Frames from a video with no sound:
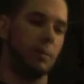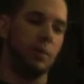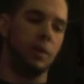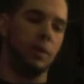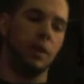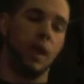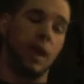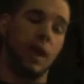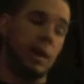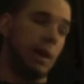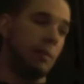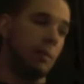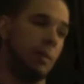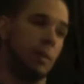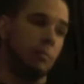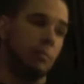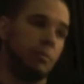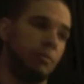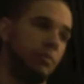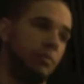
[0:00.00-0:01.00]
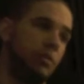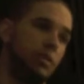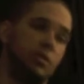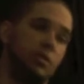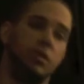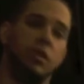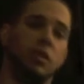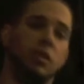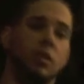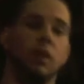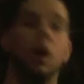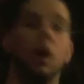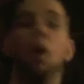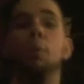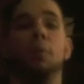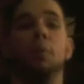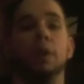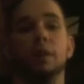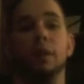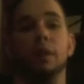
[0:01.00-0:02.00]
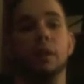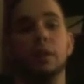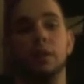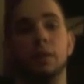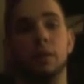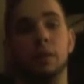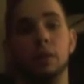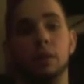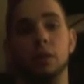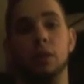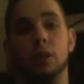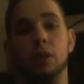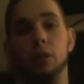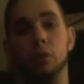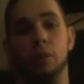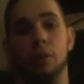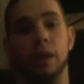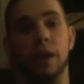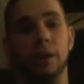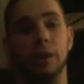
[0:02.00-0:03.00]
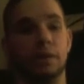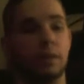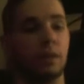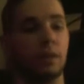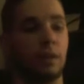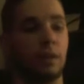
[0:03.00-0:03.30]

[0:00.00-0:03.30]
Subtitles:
but I'm sincerely hoping that they're correct